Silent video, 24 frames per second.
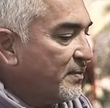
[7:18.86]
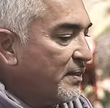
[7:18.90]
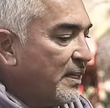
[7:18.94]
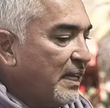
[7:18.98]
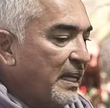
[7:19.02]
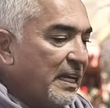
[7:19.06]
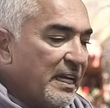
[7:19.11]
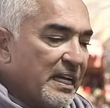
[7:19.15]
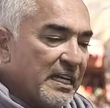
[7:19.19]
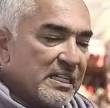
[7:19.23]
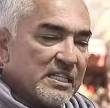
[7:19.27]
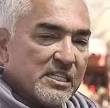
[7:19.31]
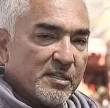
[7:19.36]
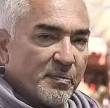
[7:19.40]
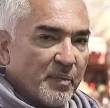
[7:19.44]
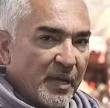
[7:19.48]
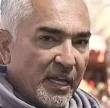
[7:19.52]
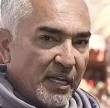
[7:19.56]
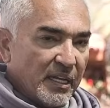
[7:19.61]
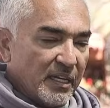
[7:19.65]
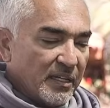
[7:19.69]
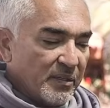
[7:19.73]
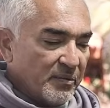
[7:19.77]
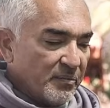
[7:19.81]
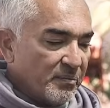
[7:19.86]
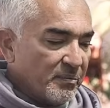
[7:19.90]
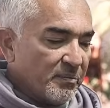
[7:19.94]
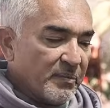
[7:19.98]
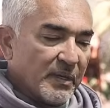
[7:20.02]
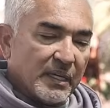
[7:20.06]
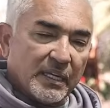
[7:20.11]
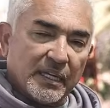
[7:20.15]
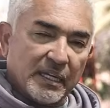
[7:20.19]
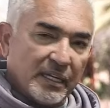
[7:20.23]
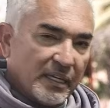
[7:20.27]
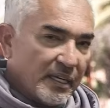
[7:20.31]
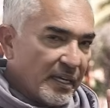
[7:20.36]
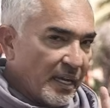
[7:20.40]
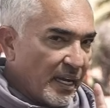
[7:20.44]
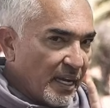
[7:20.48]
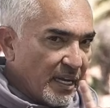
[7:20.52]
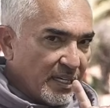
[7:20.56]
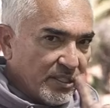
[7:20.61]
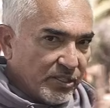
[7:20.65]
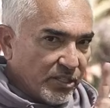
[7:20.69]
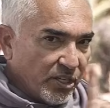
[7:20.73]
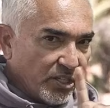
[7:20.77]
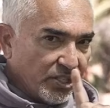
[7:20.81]
He can smell it, but he
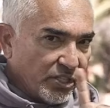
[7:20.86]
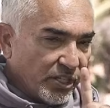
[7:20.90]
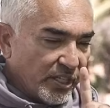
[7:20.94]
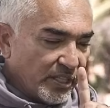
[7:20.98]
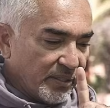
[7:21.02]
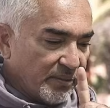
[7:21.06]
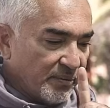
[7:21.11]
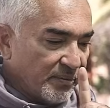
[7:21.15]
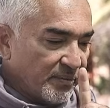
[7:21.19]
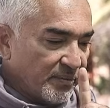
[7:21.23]
can't touch it.